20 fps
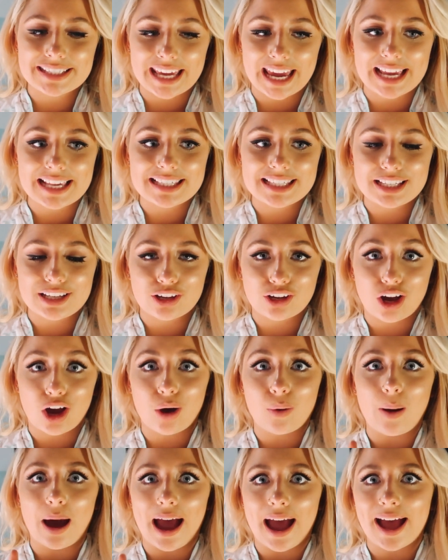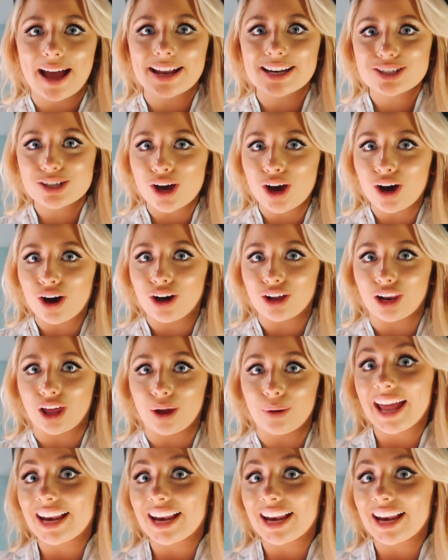Casey, Nicole, and Harlow,